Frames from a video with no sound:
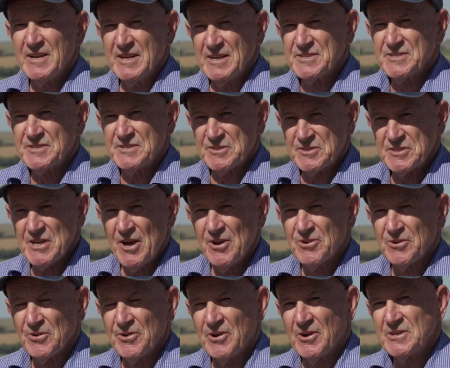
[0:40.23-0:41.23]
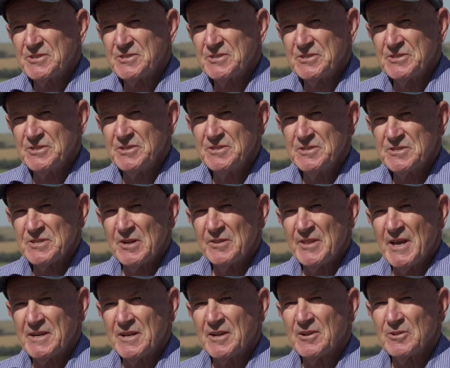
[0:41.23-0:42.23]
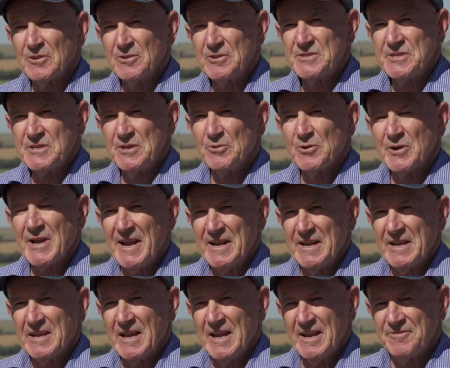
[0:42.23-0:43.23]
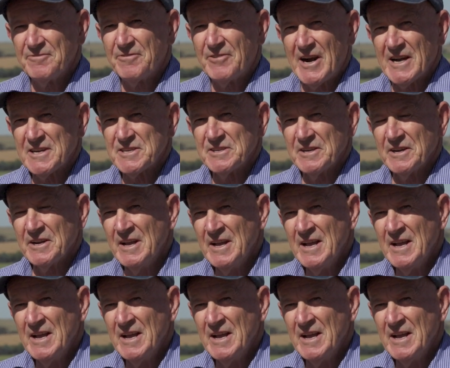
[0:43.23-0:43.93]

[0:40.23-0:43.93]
it's the total nitrogen, so that includes the organic N fraction.